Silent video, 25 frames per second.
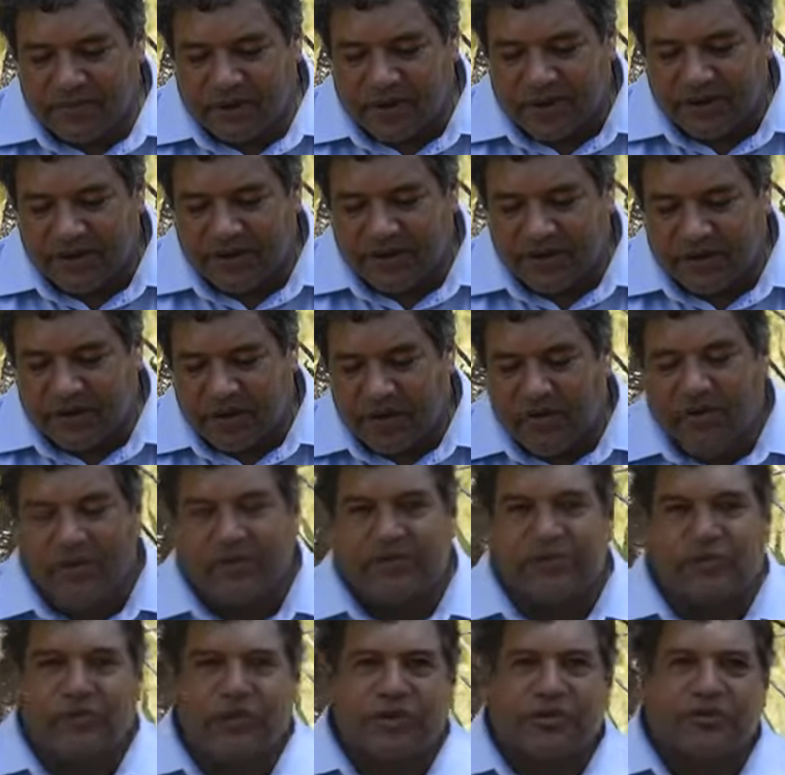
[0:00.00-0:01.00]
didn't grow
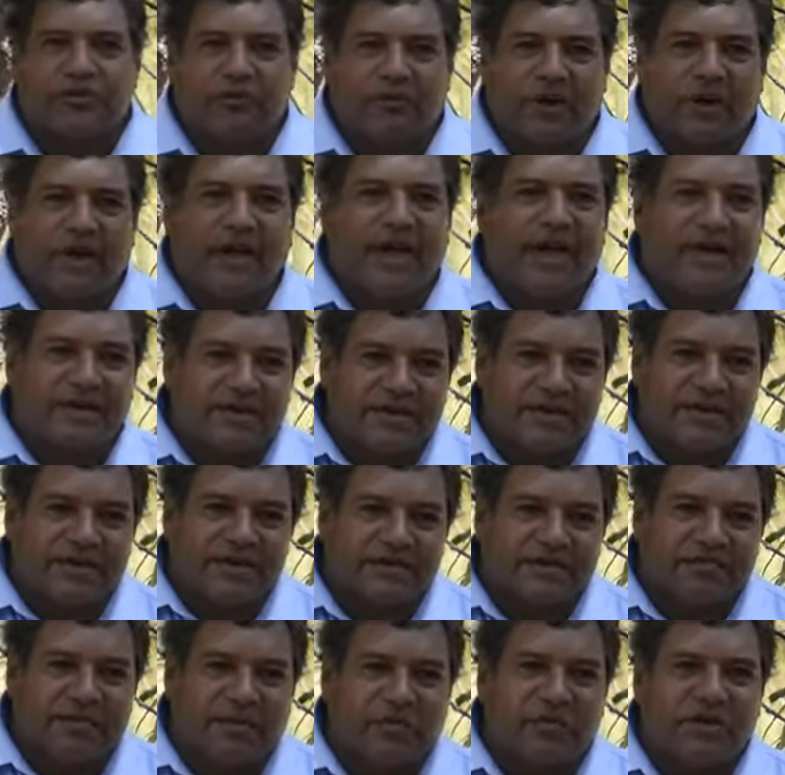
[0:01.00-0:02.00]
up with my
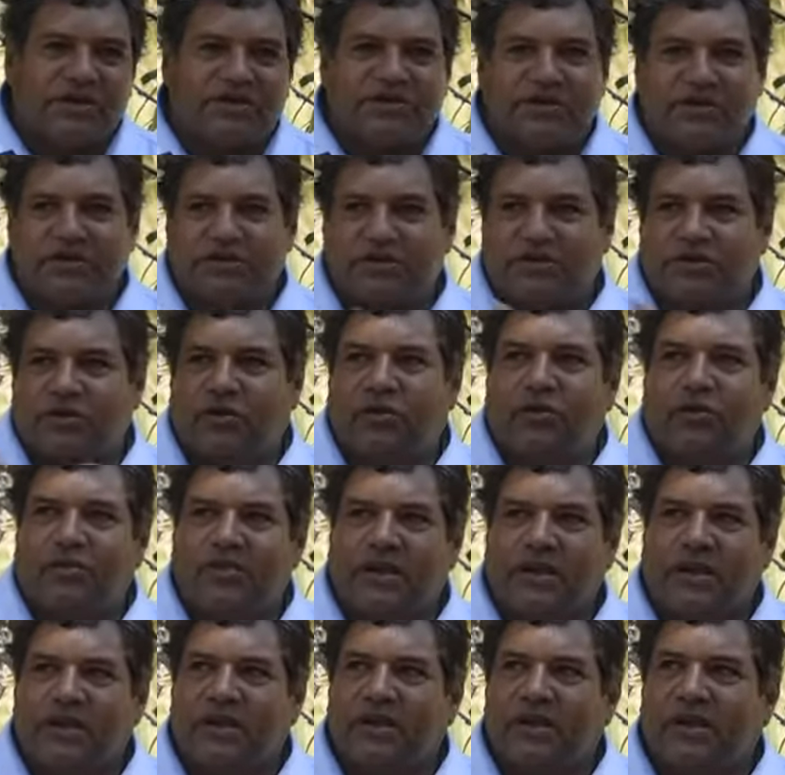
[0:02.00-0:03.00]
aunties, but when she saw
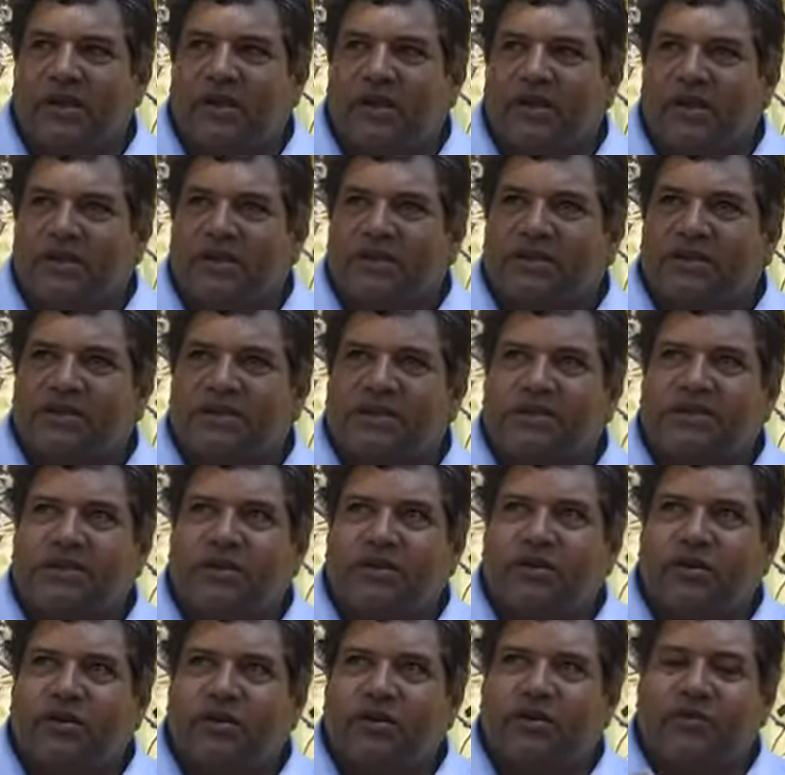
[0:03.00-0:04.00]
me, she
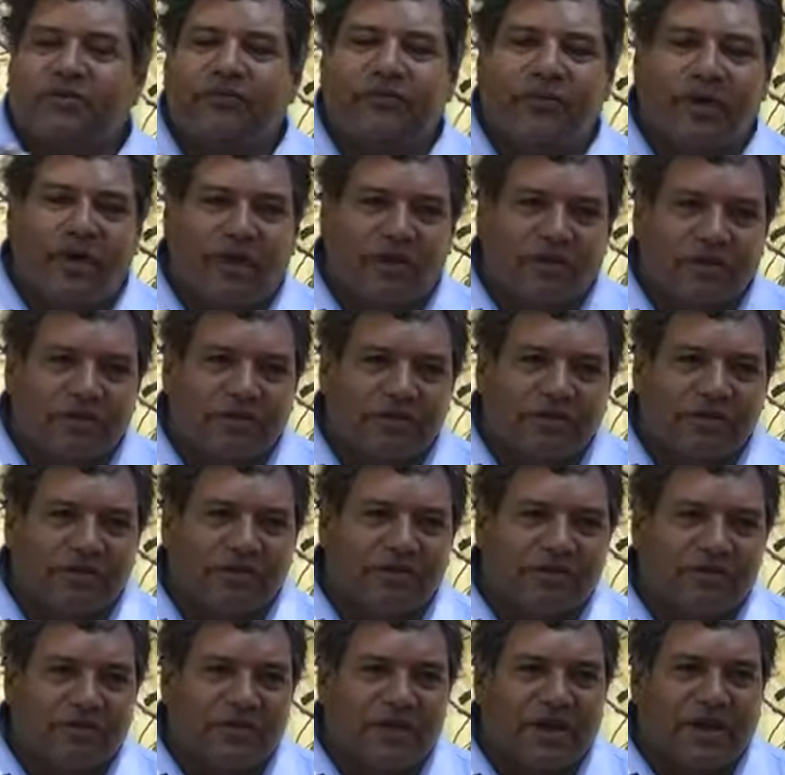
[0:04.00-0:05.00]
said, "You're the frog,
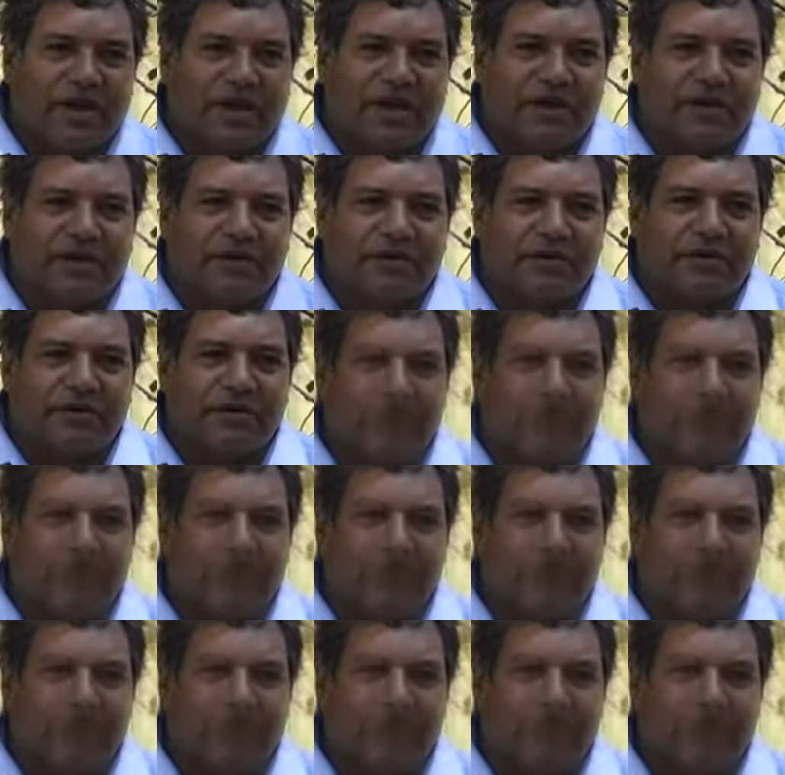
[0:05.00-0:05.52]
and